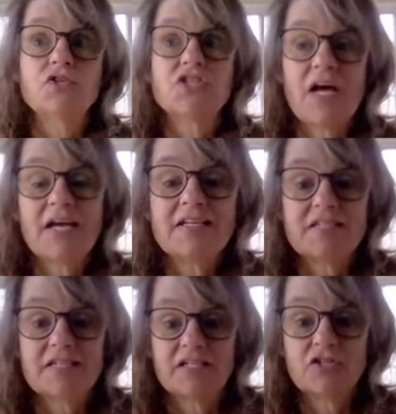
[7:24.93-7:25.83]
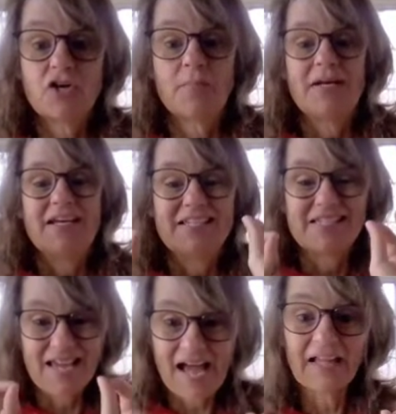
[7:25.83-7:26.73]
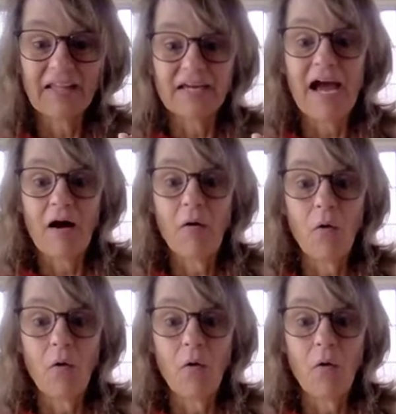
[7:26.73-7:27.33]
scientists can determine exactly how